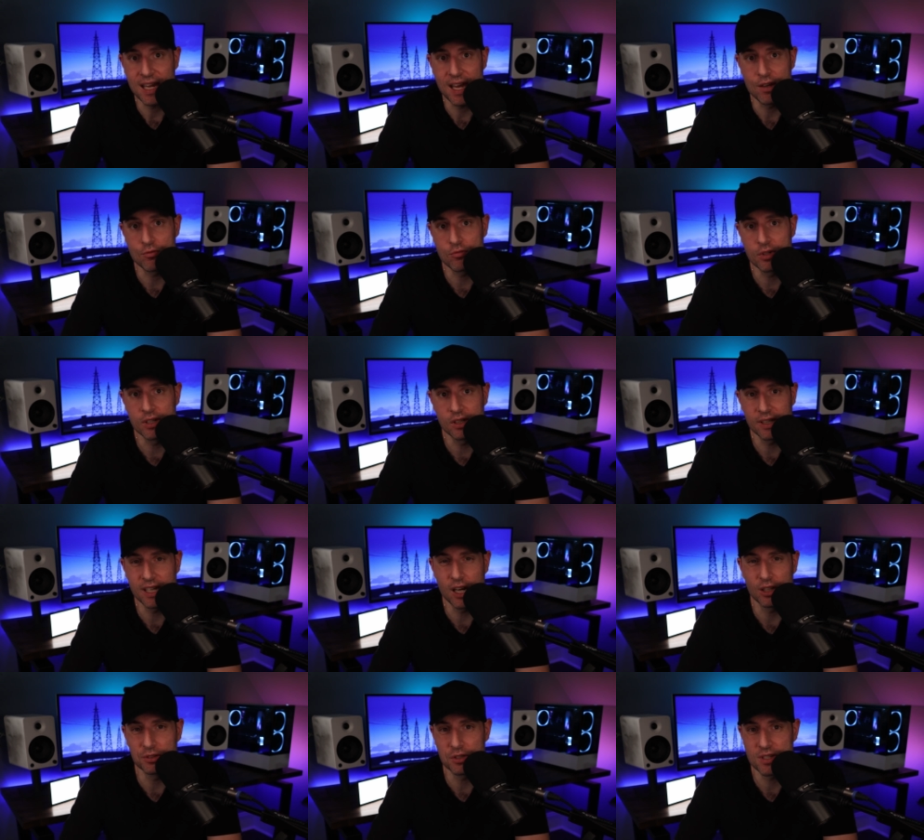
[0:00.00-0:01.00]
and
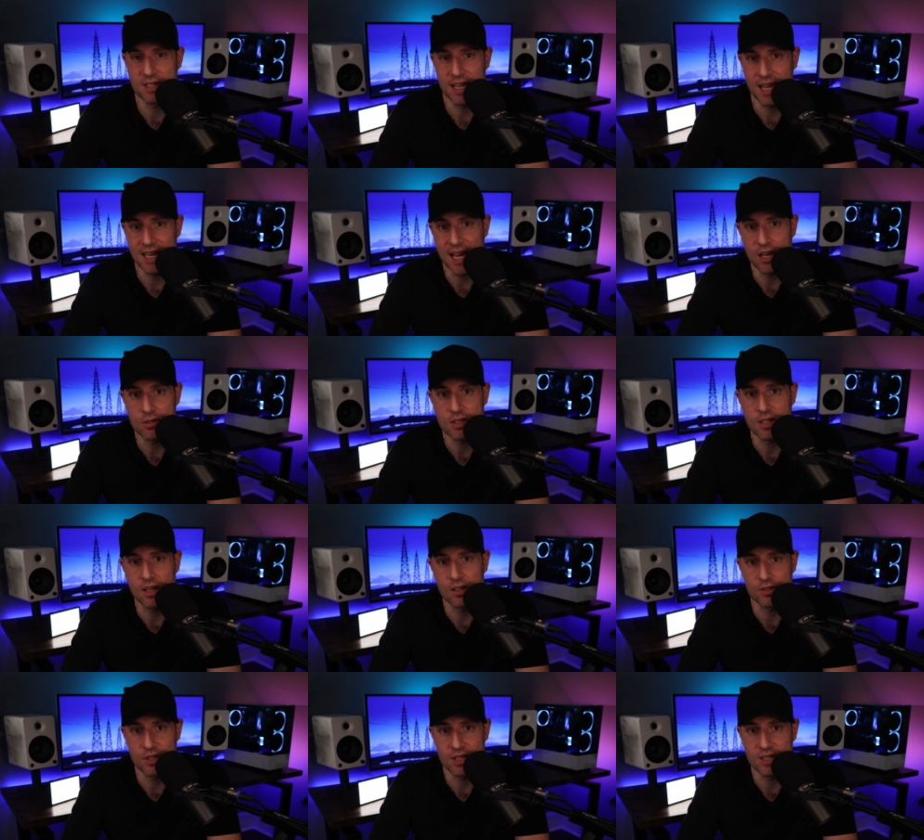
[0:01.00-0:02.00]
really understand how
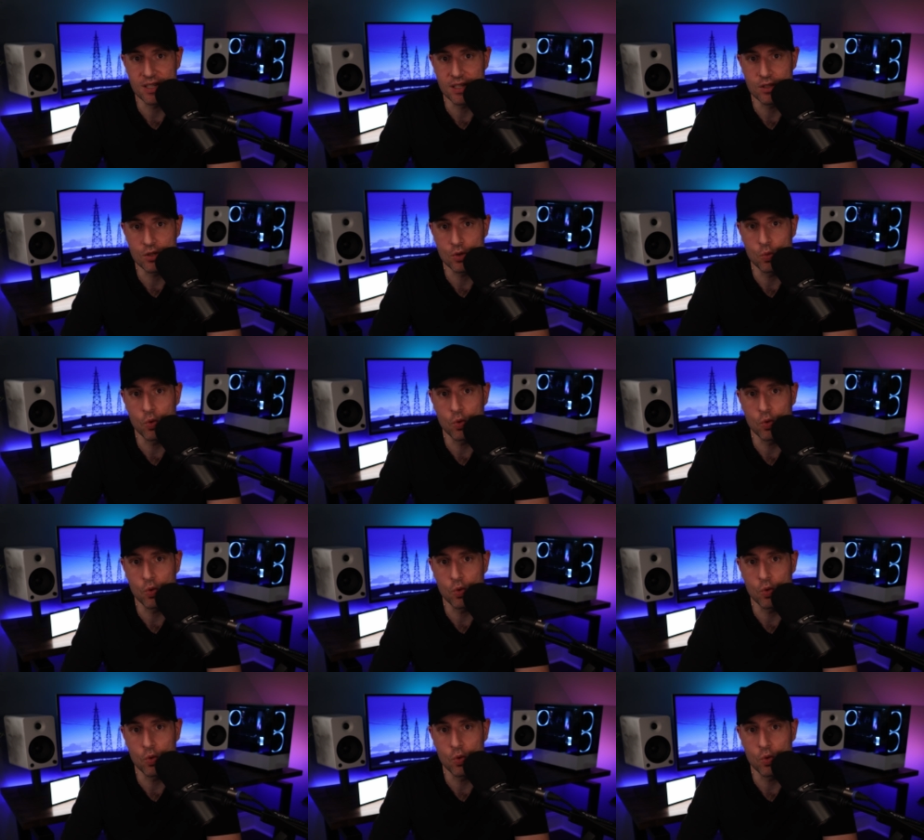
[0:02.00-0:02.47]
Synology C2